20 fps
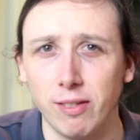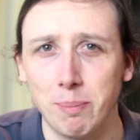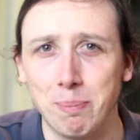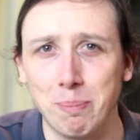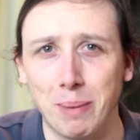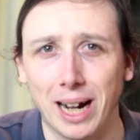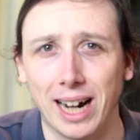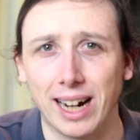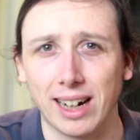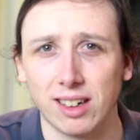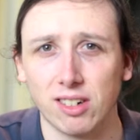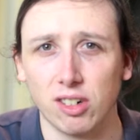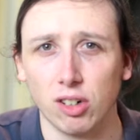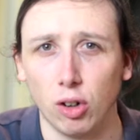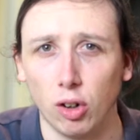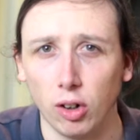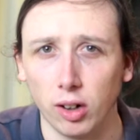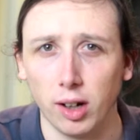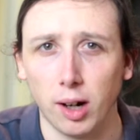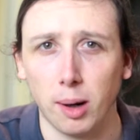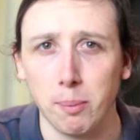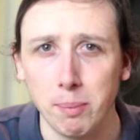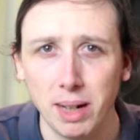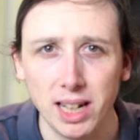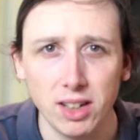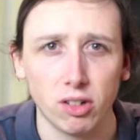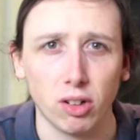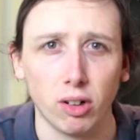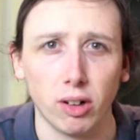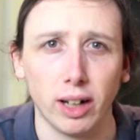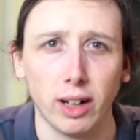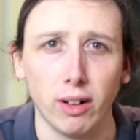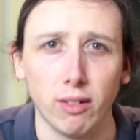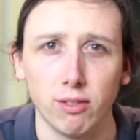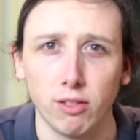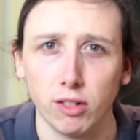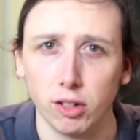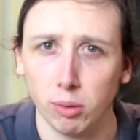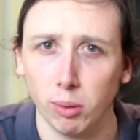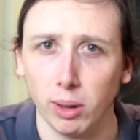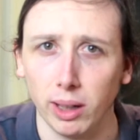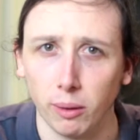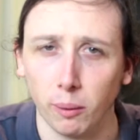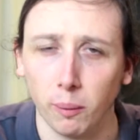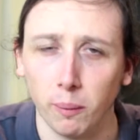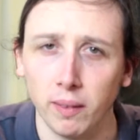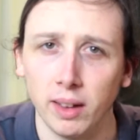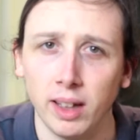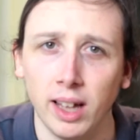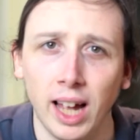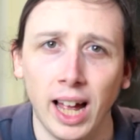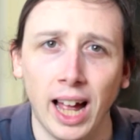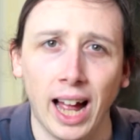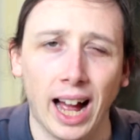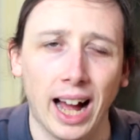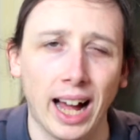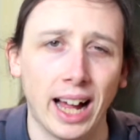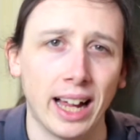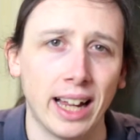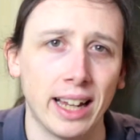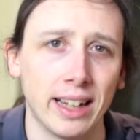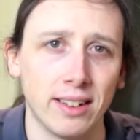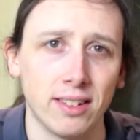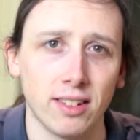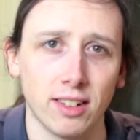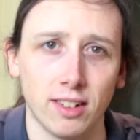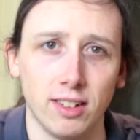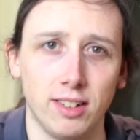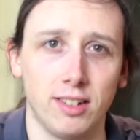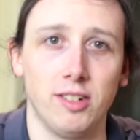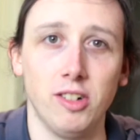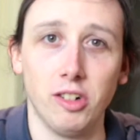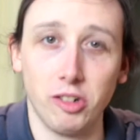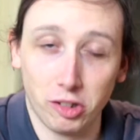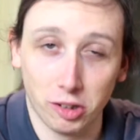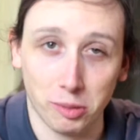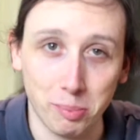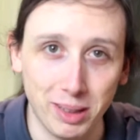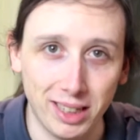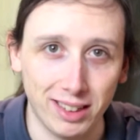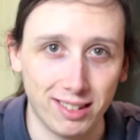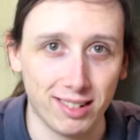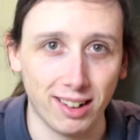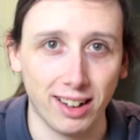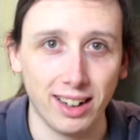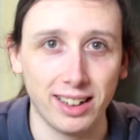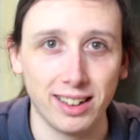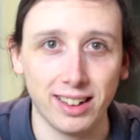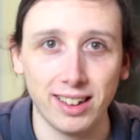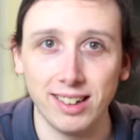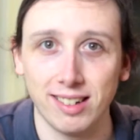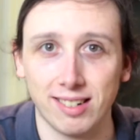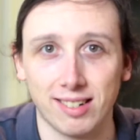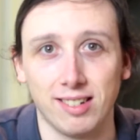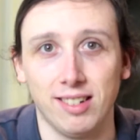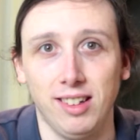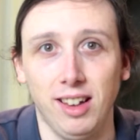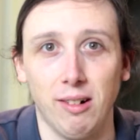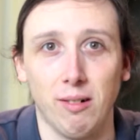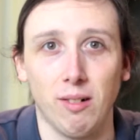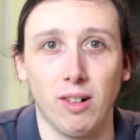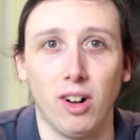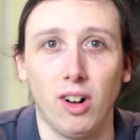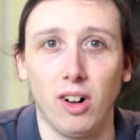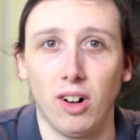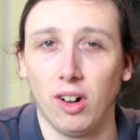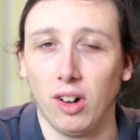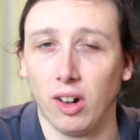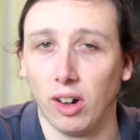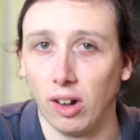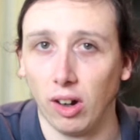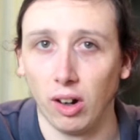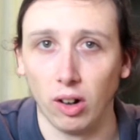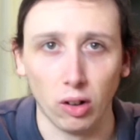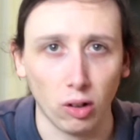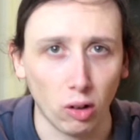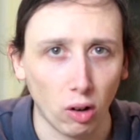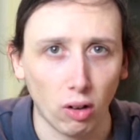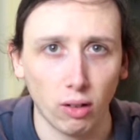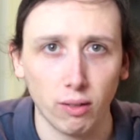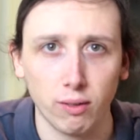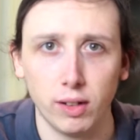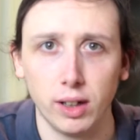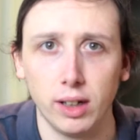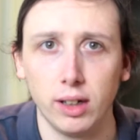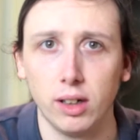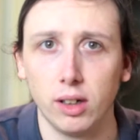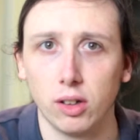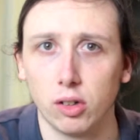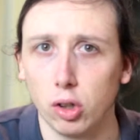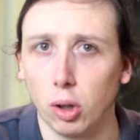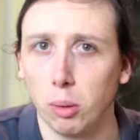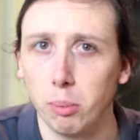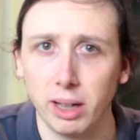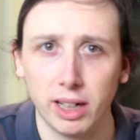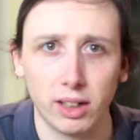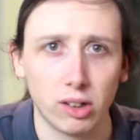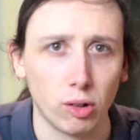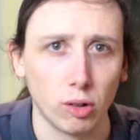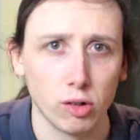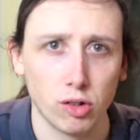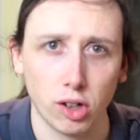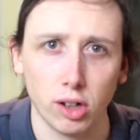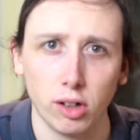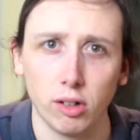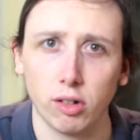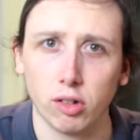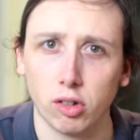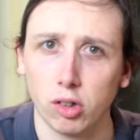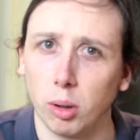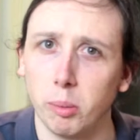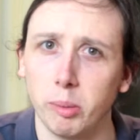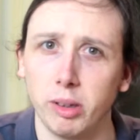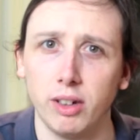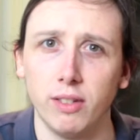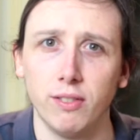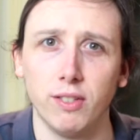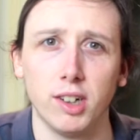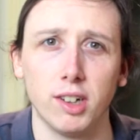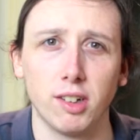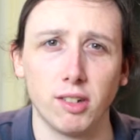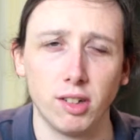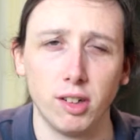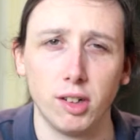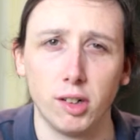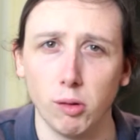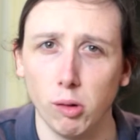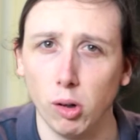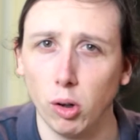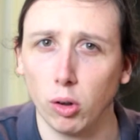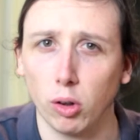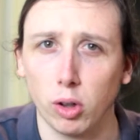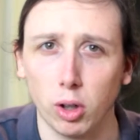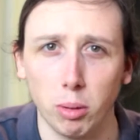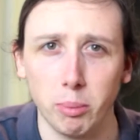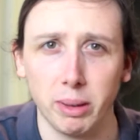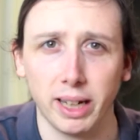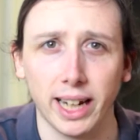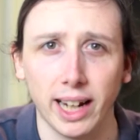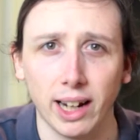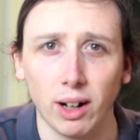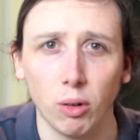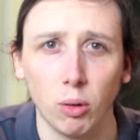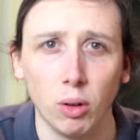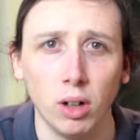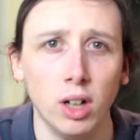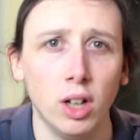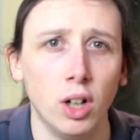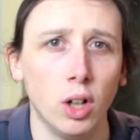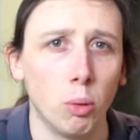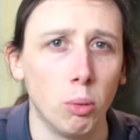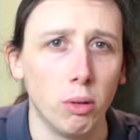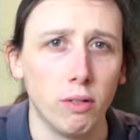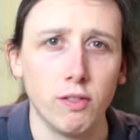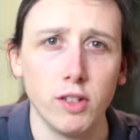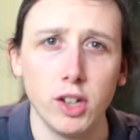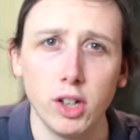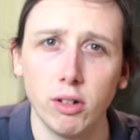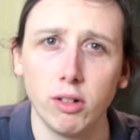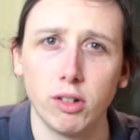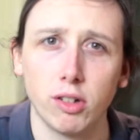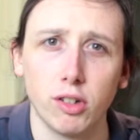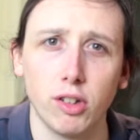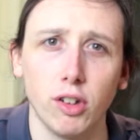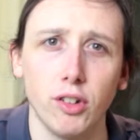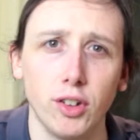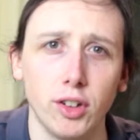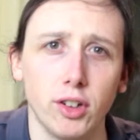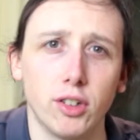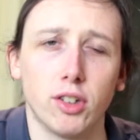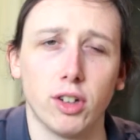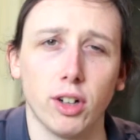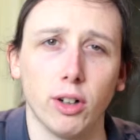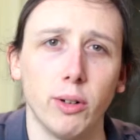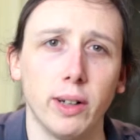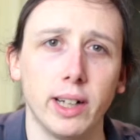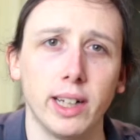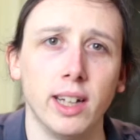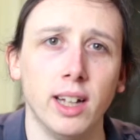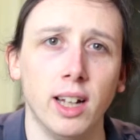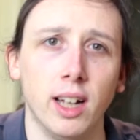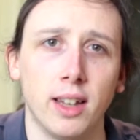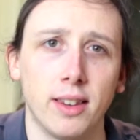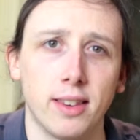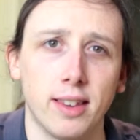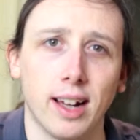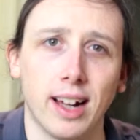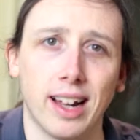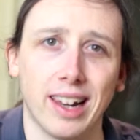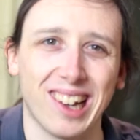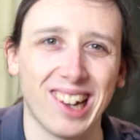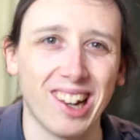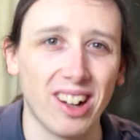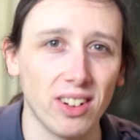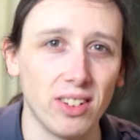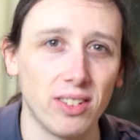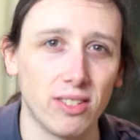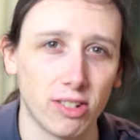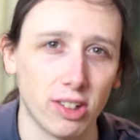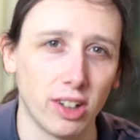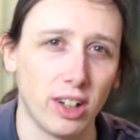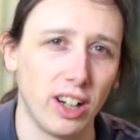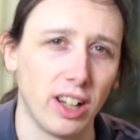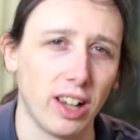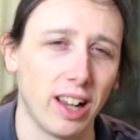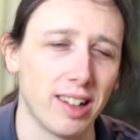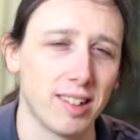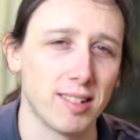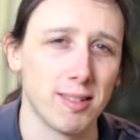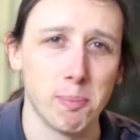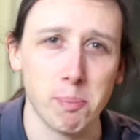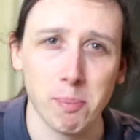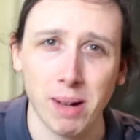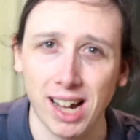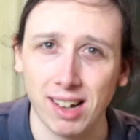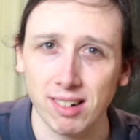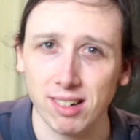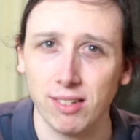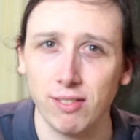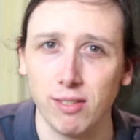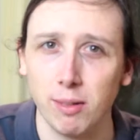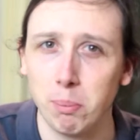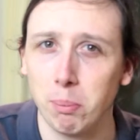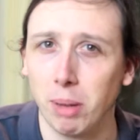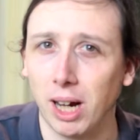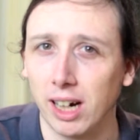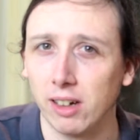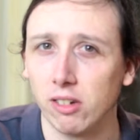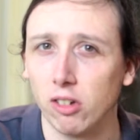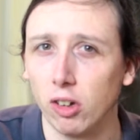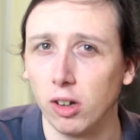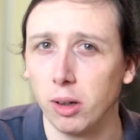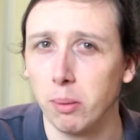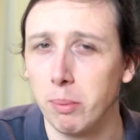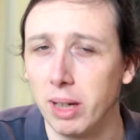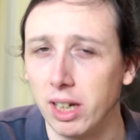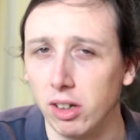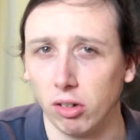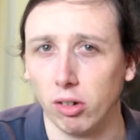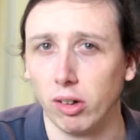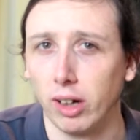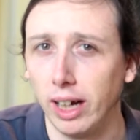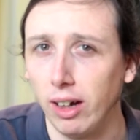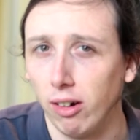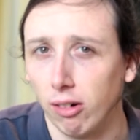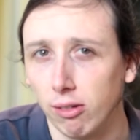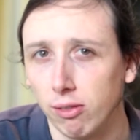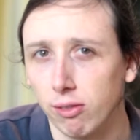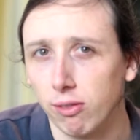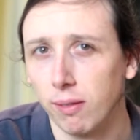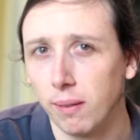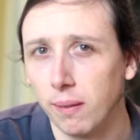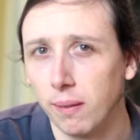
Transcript: impact on our mental health as well. And it's not just me saying this, there are a lot of the top medical journals, top universities are all coming out with new studies showing that lifestyle has a massive impact on our mental health.